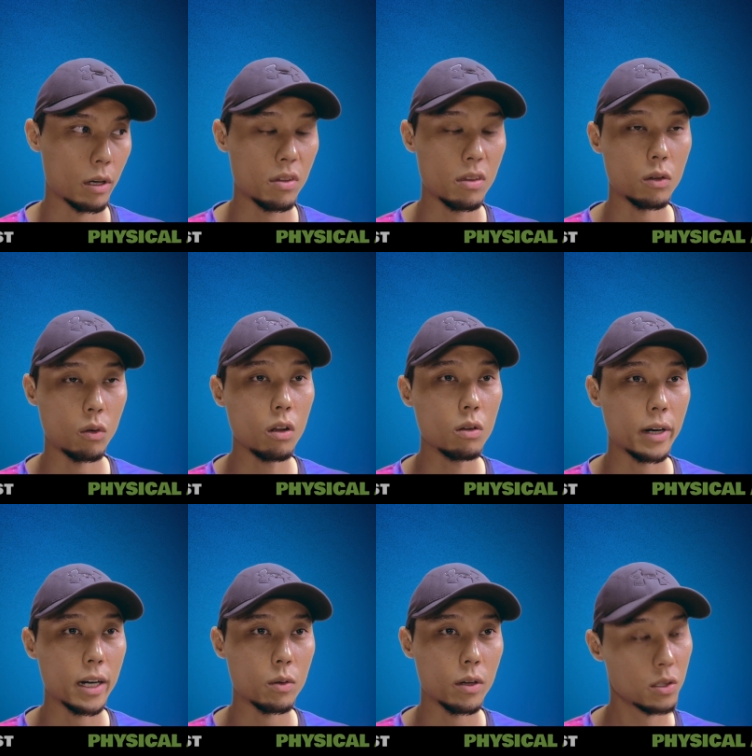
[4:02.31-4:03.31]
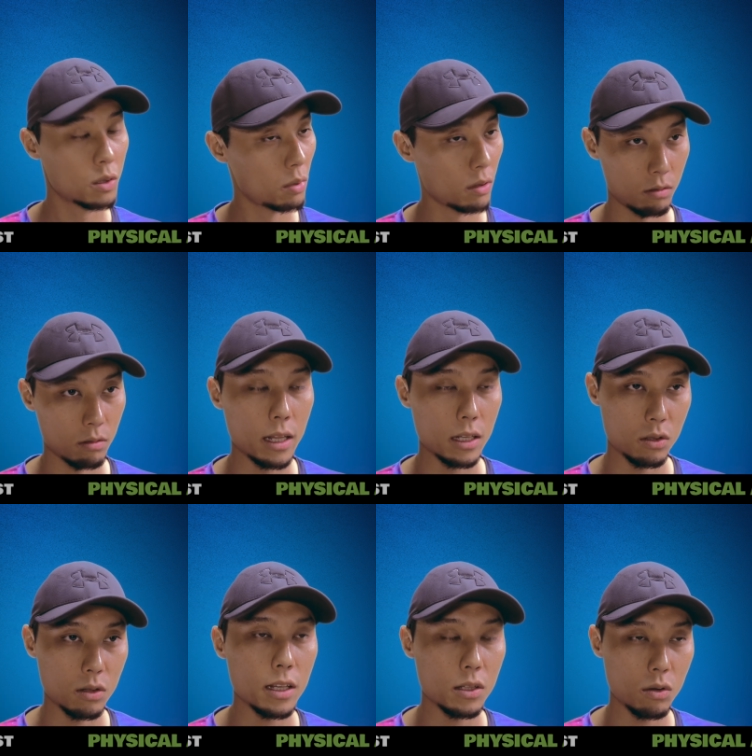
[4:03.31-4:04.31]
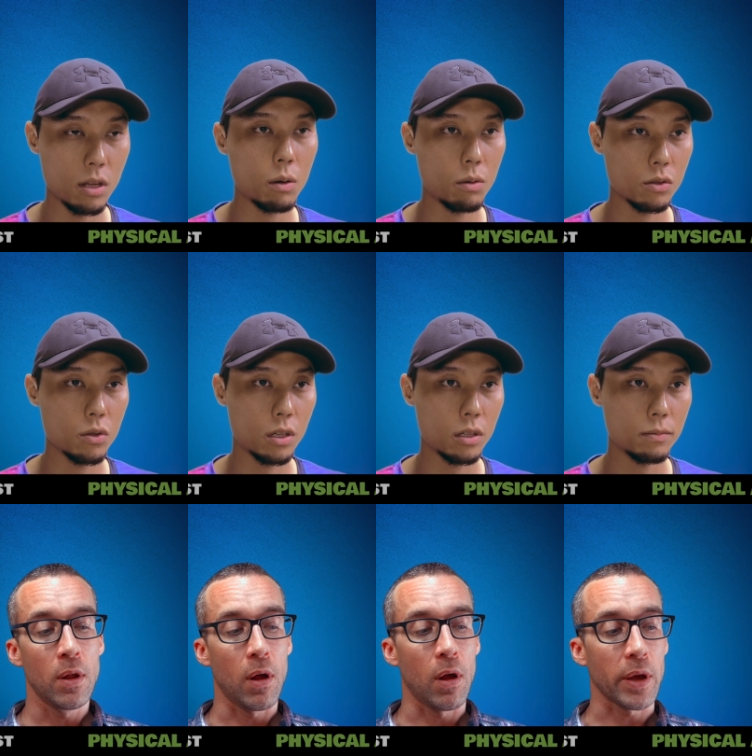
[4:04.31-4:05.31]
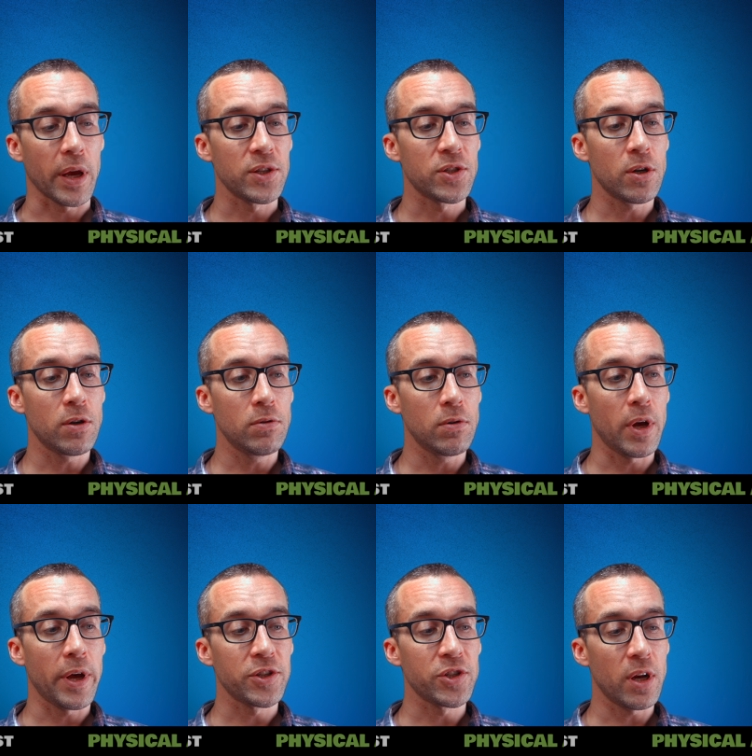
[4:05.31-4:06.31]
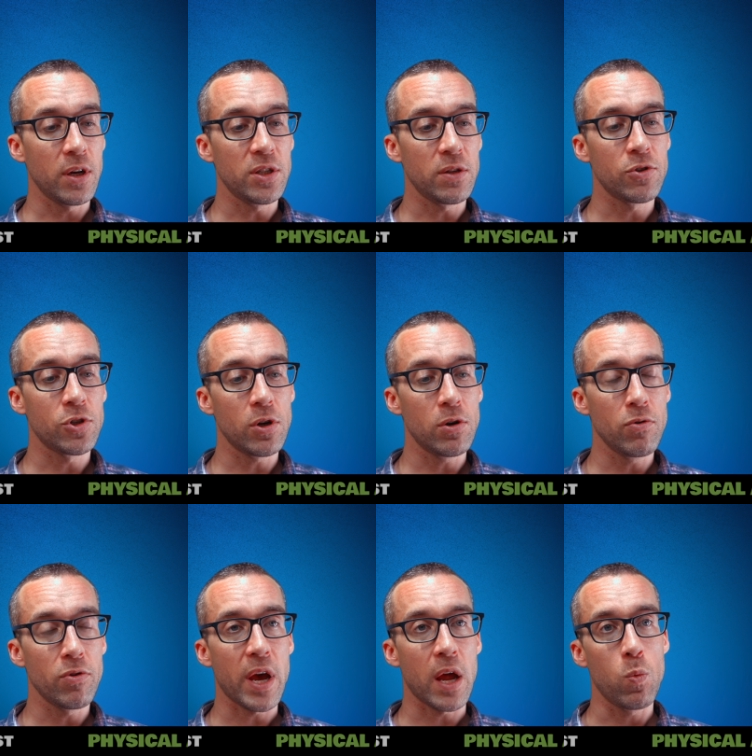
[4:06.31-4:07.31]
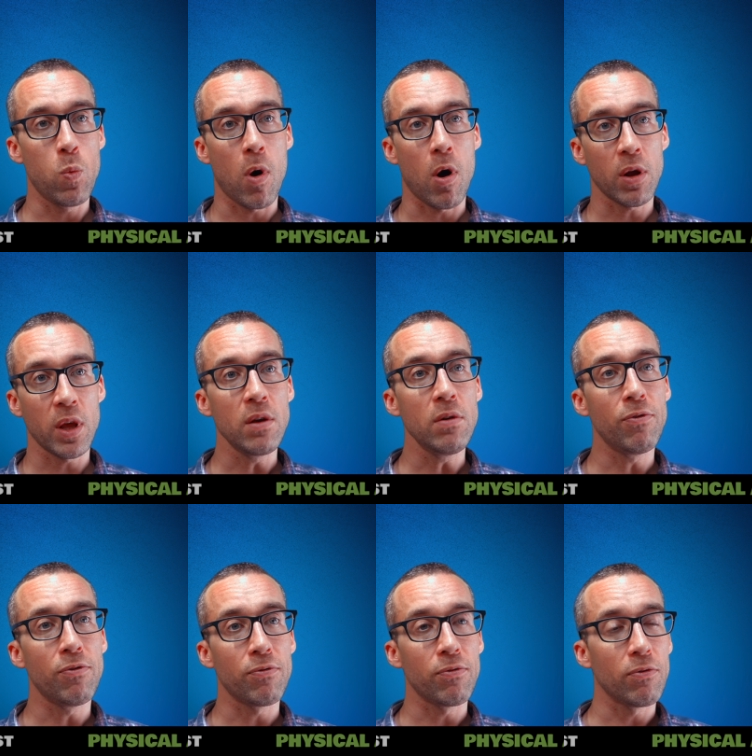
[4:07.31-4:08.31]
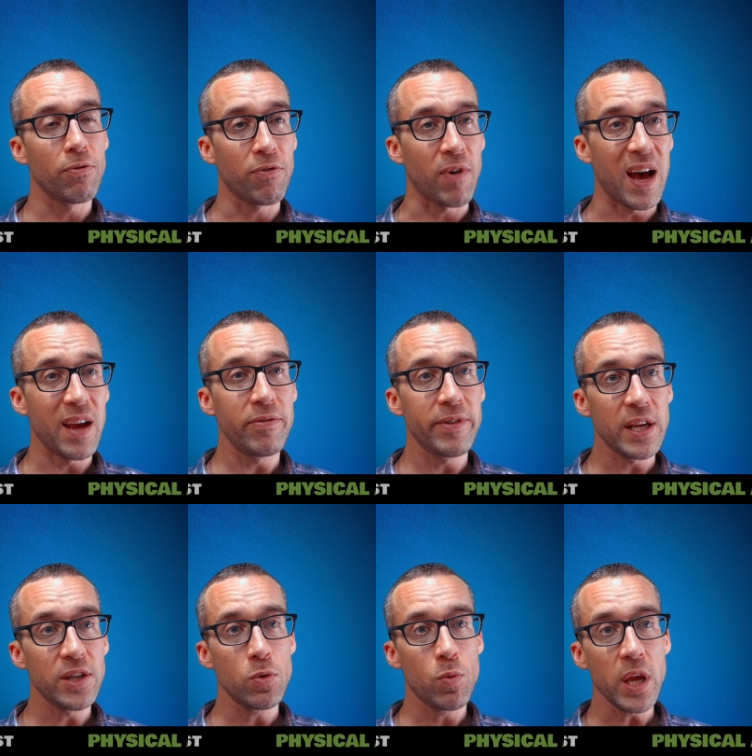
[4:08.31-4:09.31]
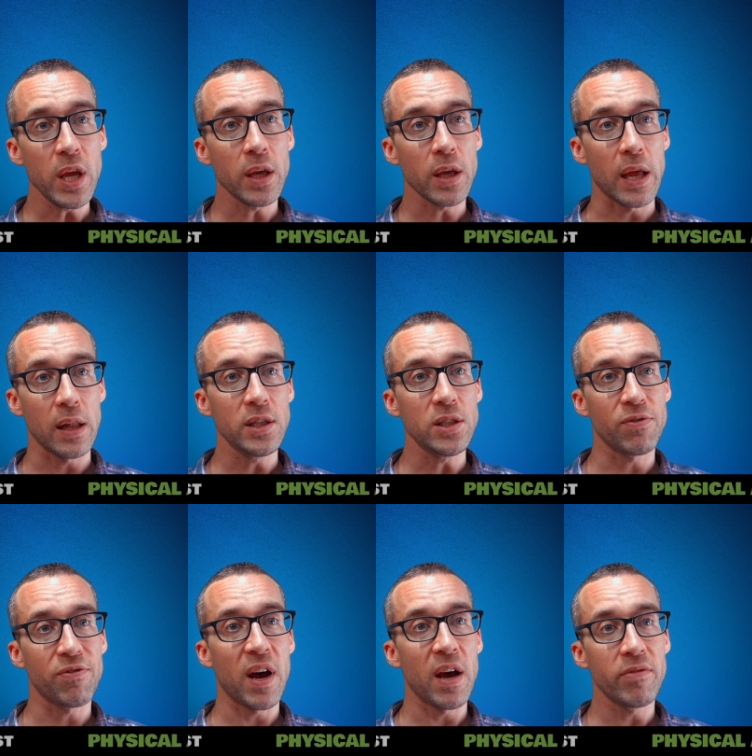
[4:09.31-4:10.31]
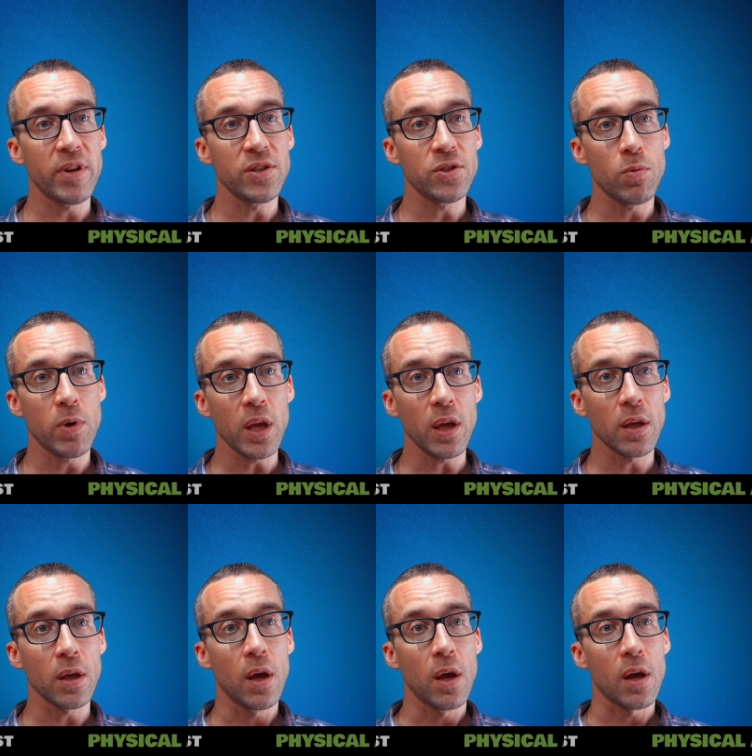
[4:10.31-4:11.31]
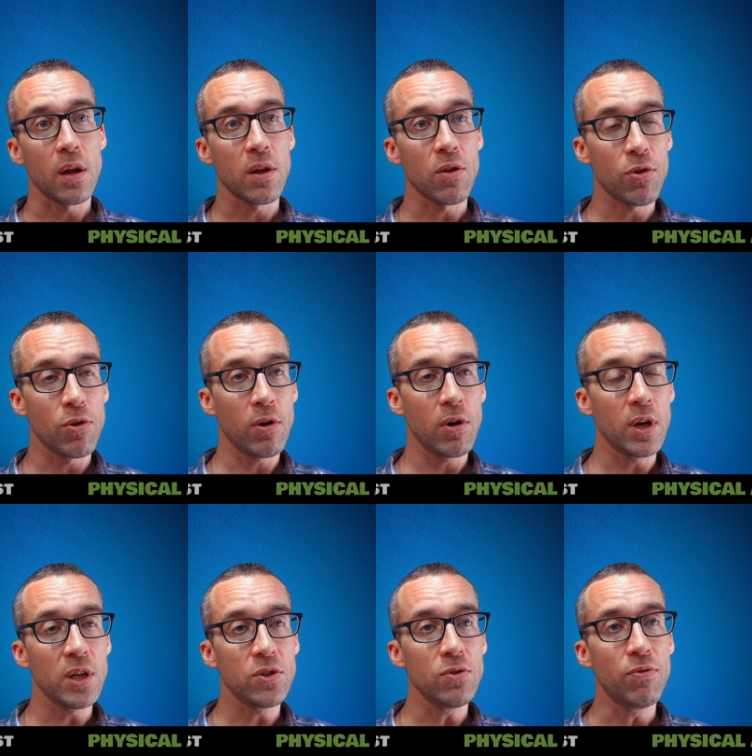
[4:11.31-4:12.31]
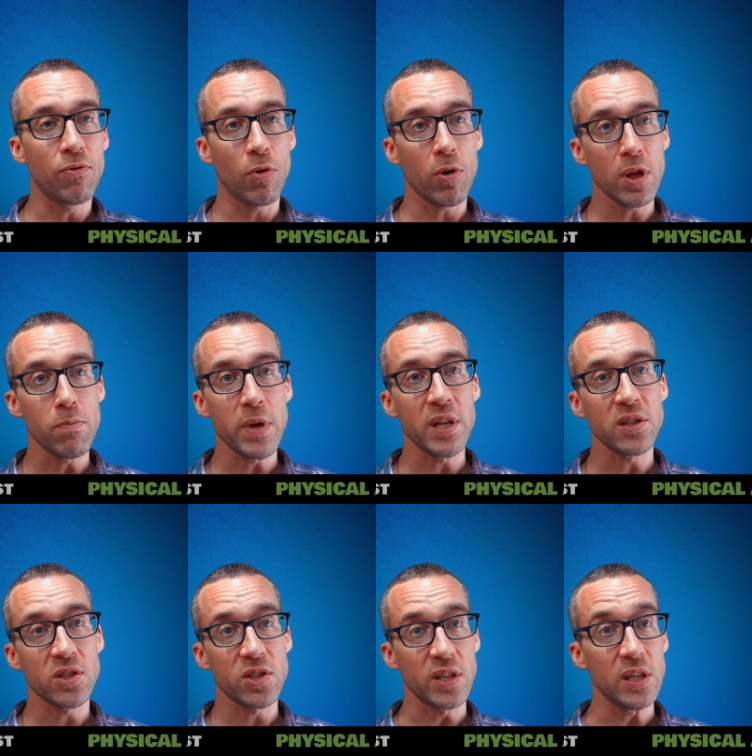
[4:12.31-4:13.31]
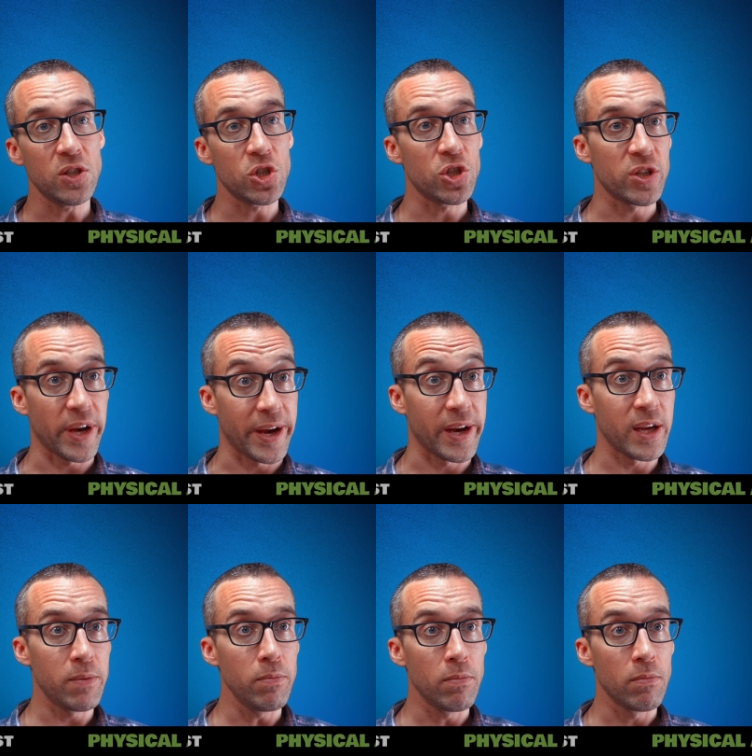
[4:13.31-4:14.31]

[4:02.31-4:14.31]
think they're all great questions, but let's let's do that one, sure. Okay, so uh, studies have shown that walking five days a week, at least five days a week, and then 30 to 40 minutes each time,